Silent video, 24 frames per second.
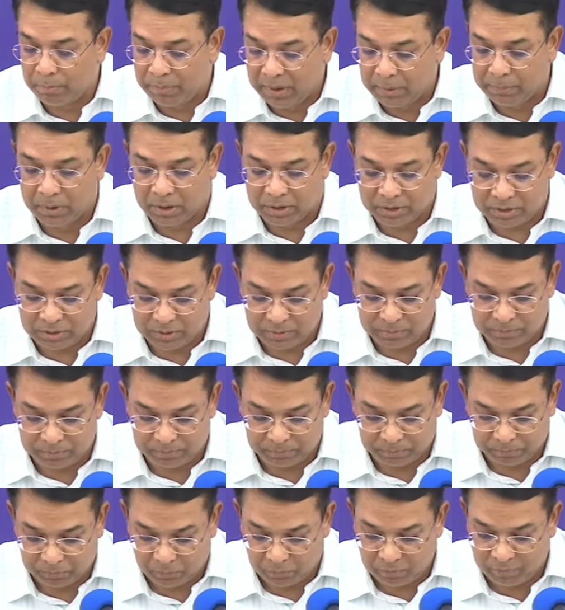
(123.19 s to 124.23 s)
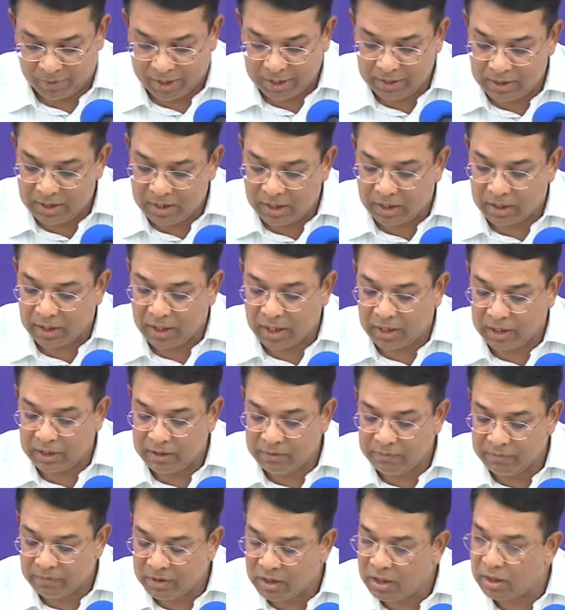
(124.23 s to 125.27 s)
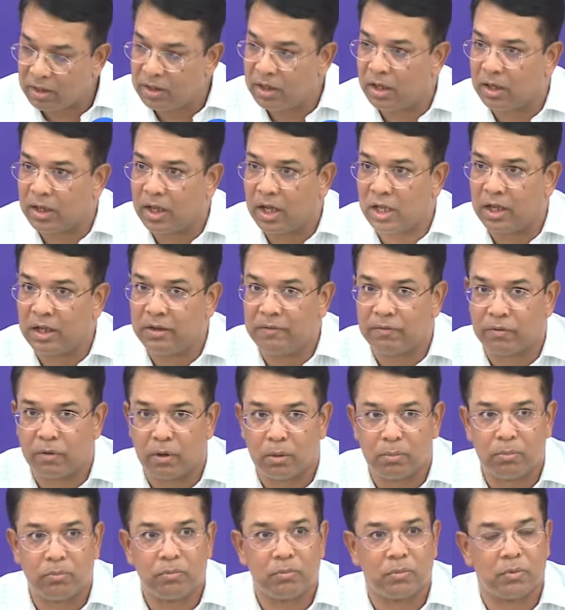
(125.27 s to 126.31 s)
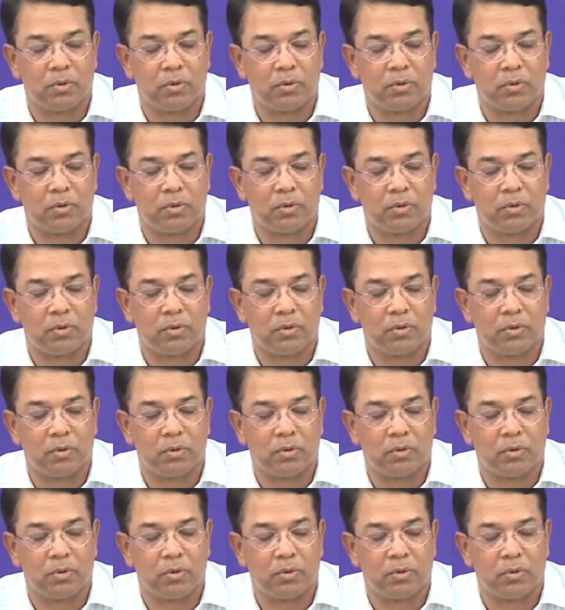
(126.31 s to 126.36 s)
papers why they are carrying where they are carrying from